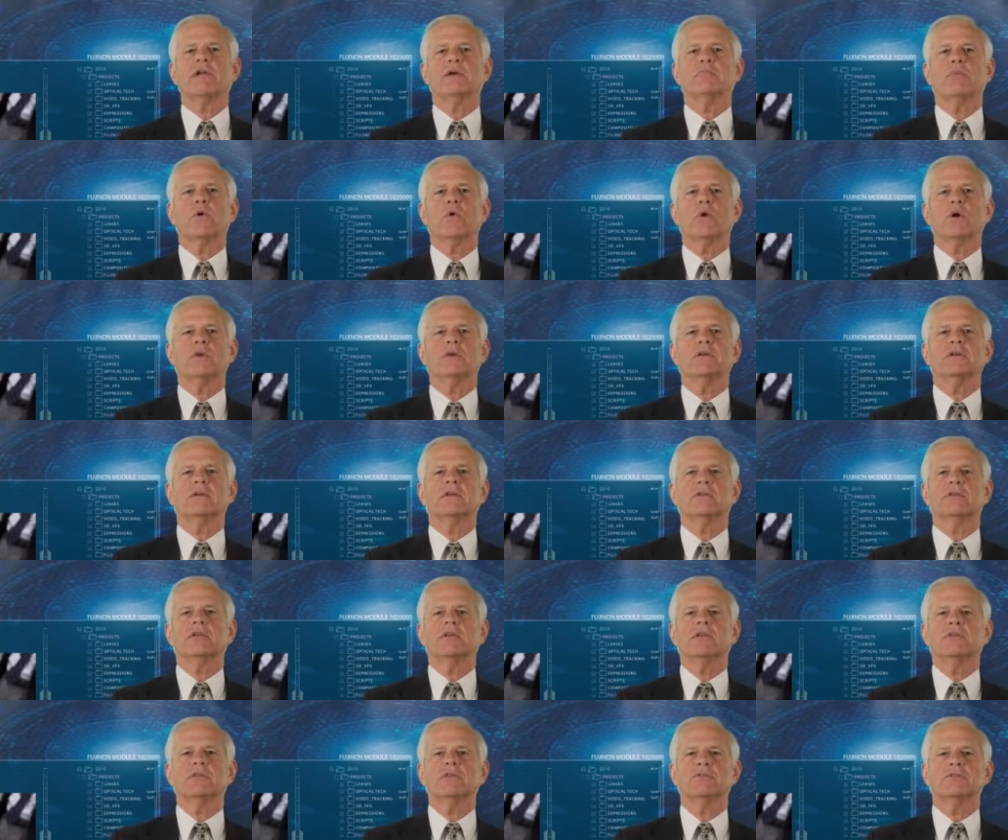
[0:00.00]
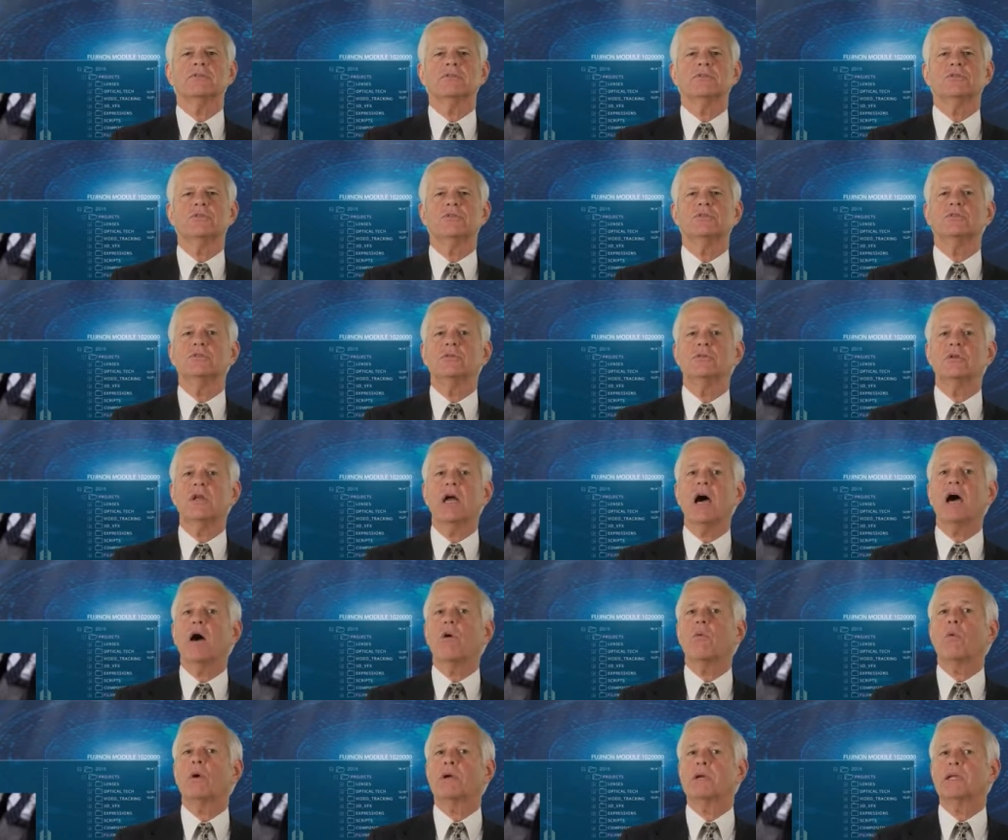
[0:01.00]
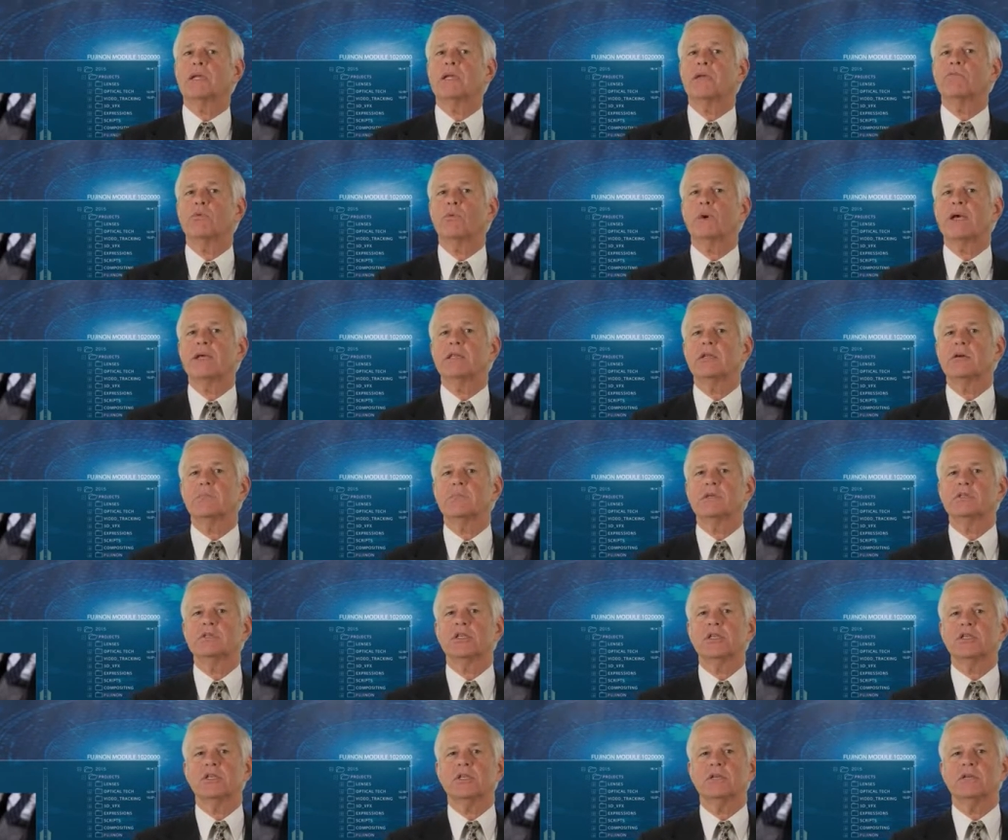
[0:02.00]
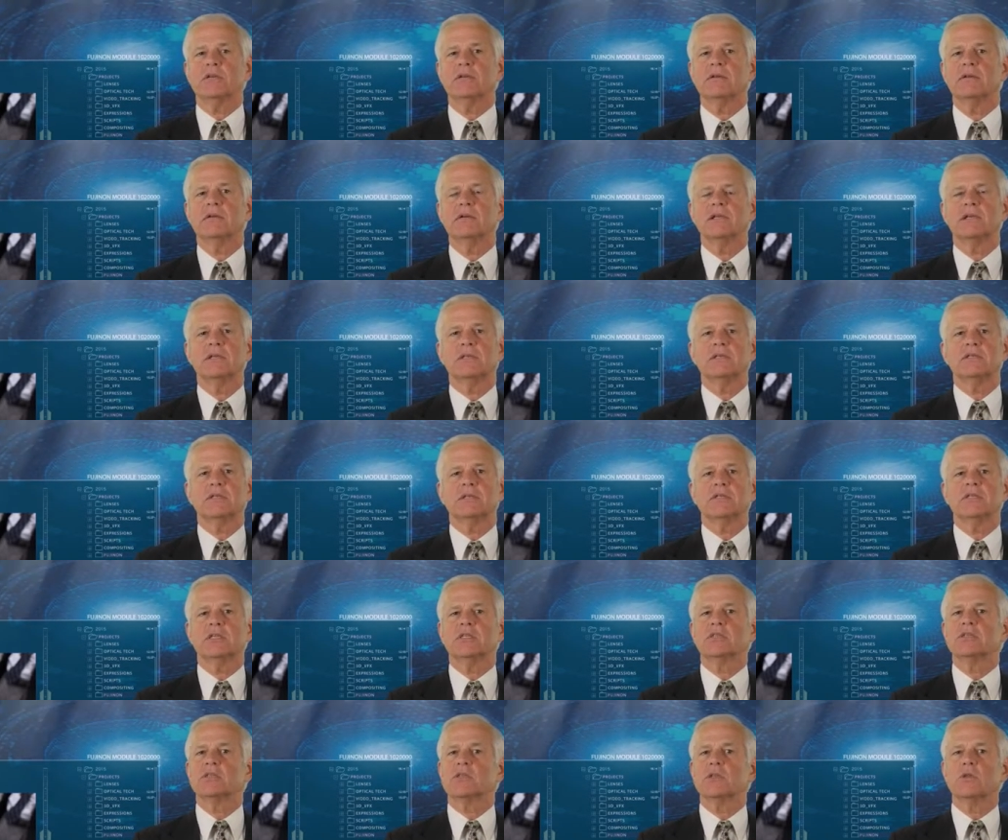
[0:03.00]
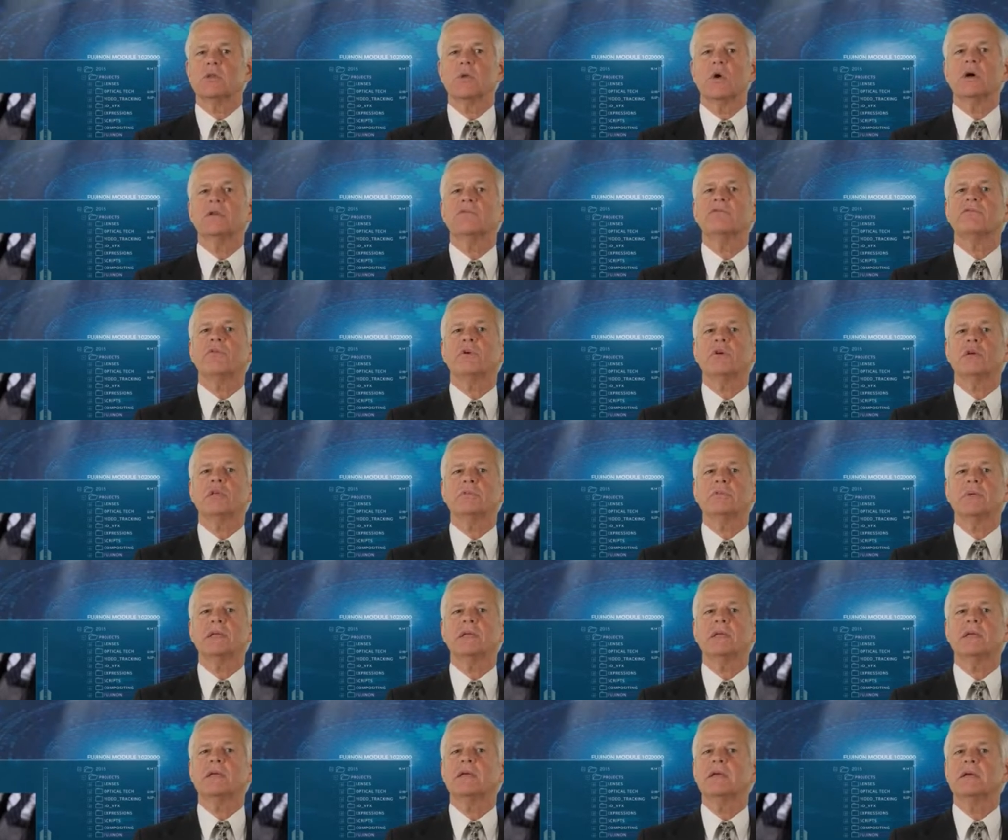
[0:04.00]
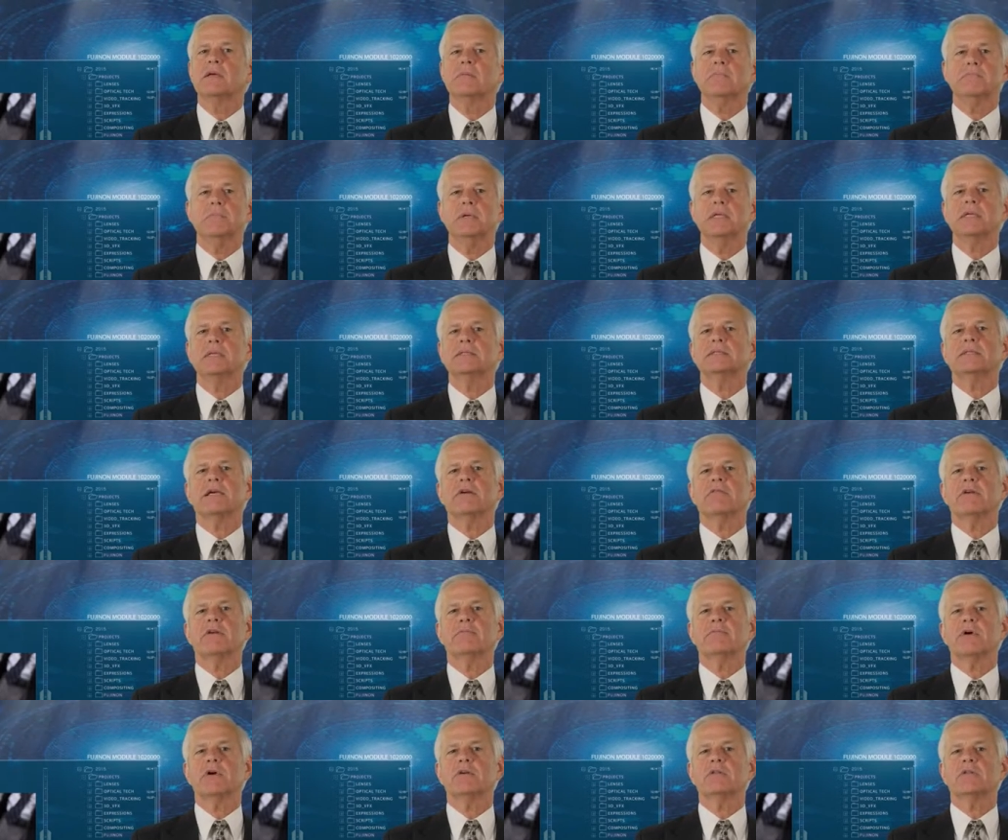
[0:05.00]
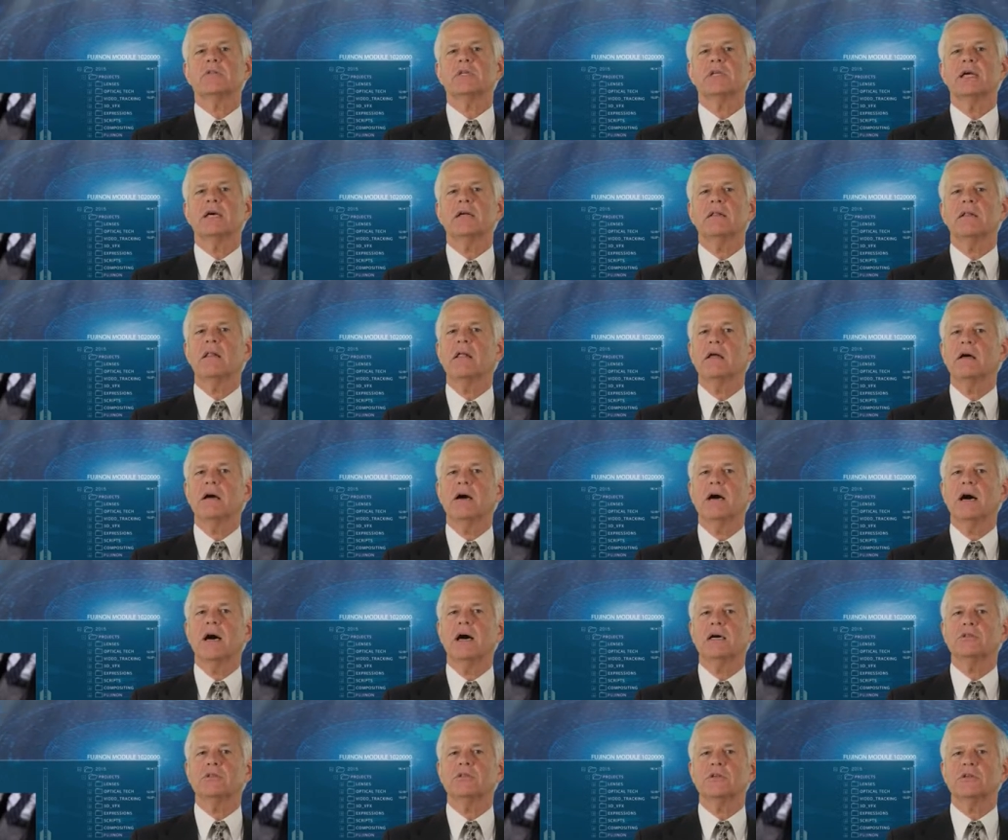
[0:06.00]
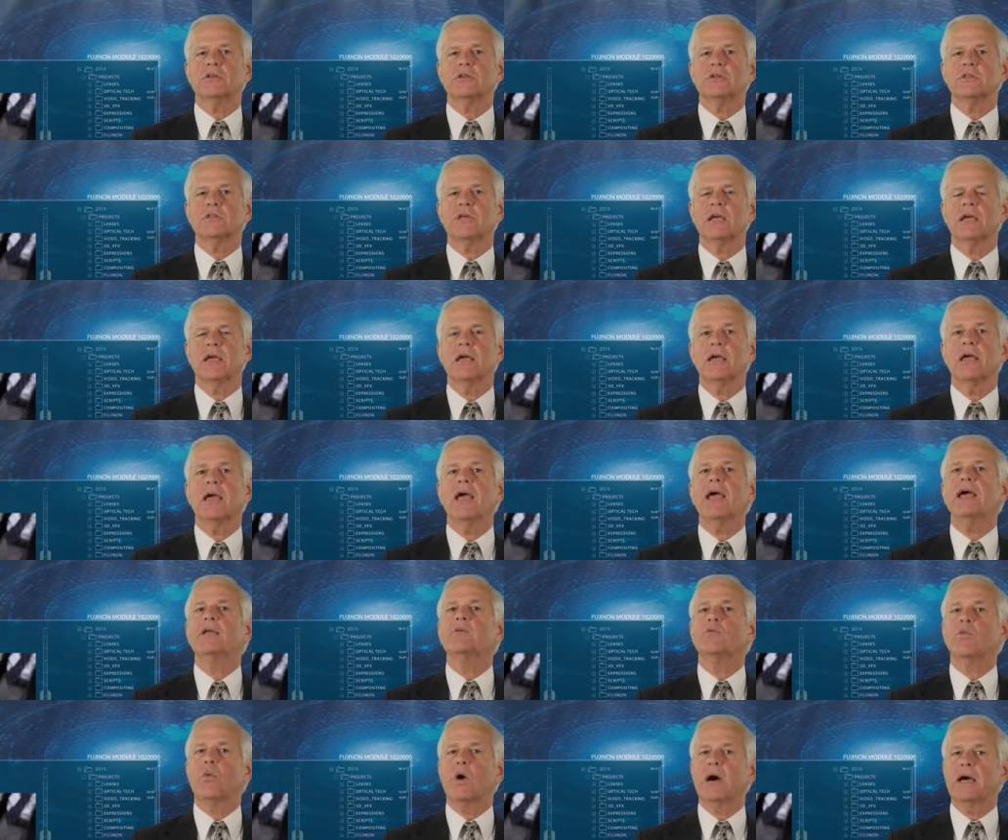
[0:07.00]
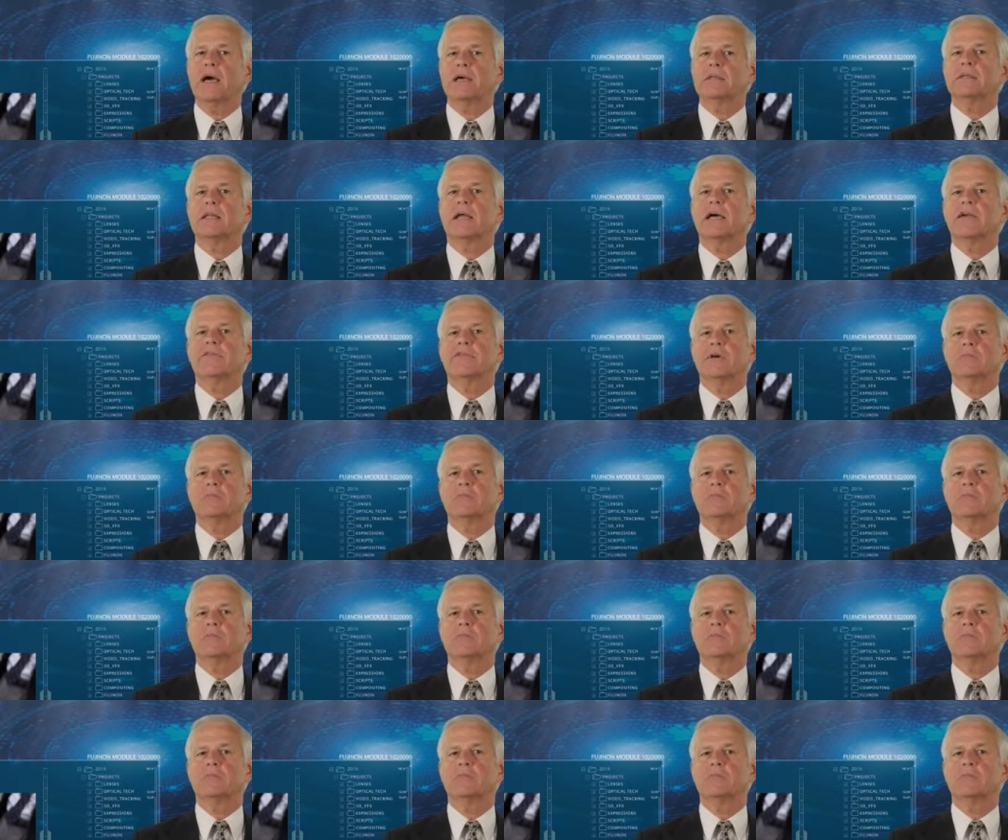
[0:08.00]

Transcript: important to users who do not want to give away their position, such as law enforcement, military personnel, hunters, and wildlife